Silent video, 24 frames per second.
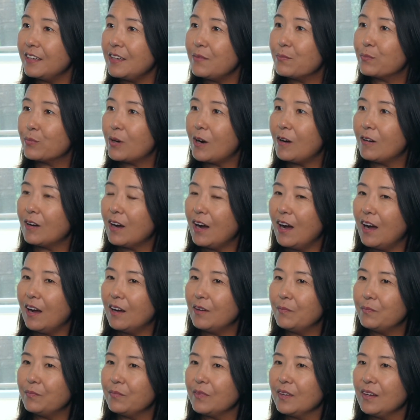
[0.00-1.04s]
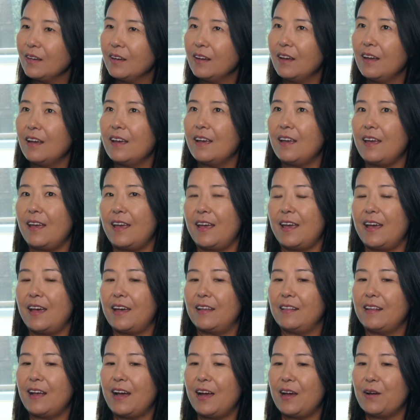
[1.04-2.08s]
in Broadcom,
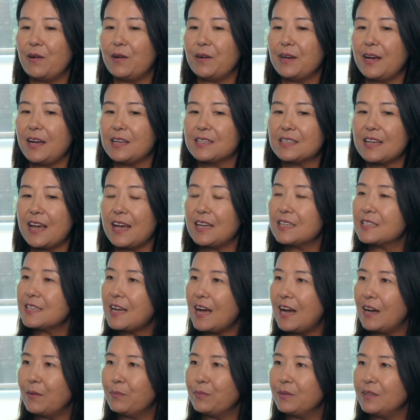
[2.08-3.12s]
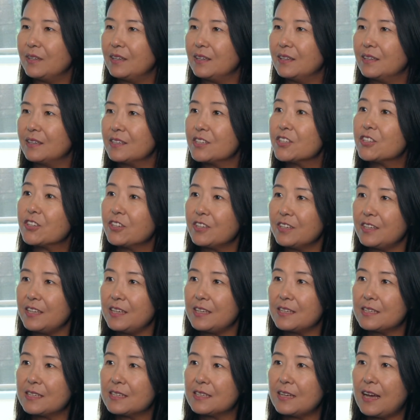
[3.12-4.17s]
and I heads up the
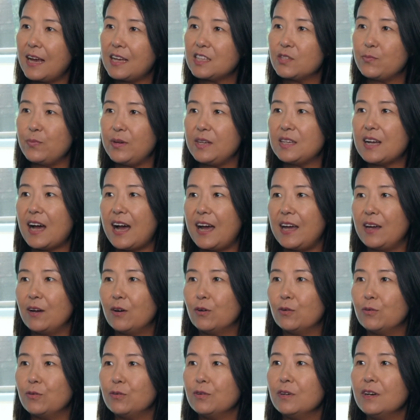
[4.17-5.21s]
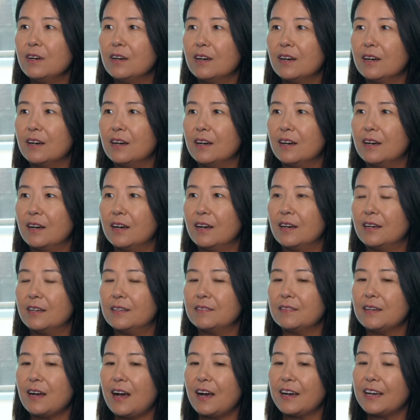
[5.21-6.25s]
SerDes high-speed I/O
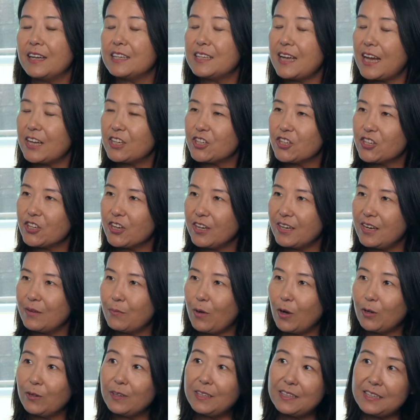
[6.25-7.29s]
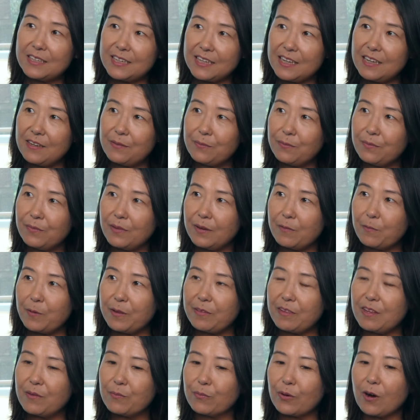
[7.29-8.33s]
architecture and the modeling team
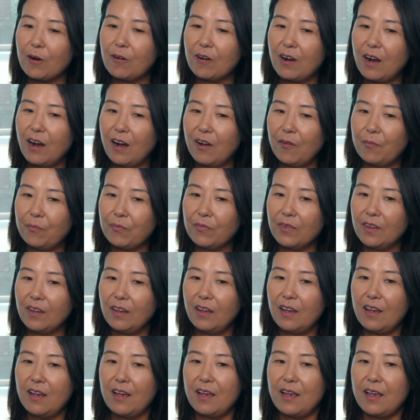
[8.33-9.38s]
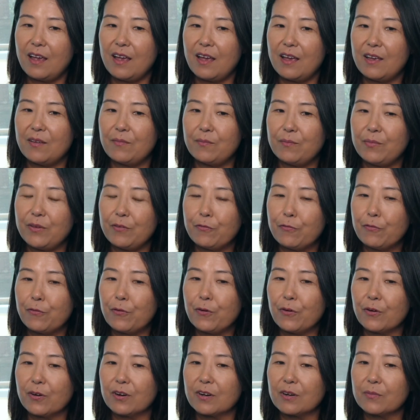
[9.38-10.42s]
within Broadcom. And
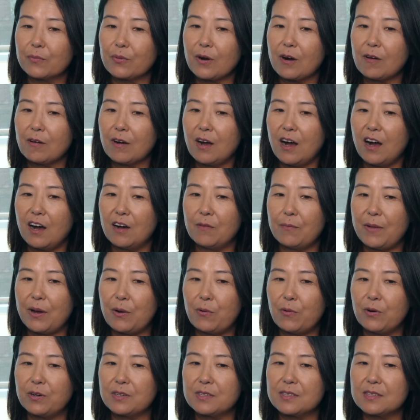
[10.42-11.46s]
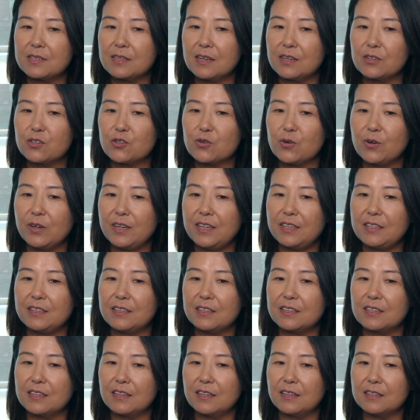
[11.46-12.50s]
before Broadcom, I was
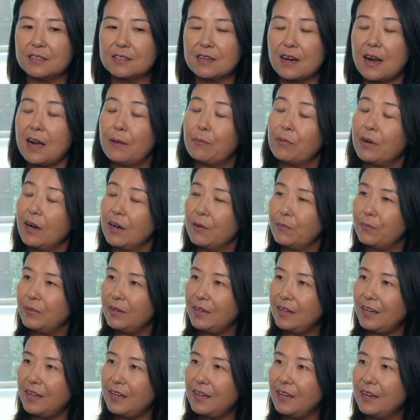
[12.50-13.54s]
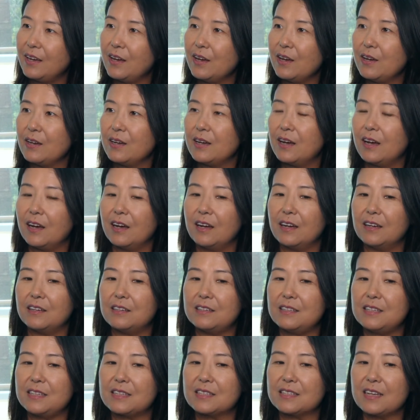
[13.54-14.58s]
joined a startup company,
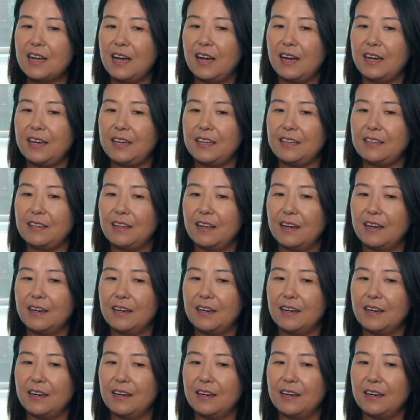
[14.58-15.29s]
design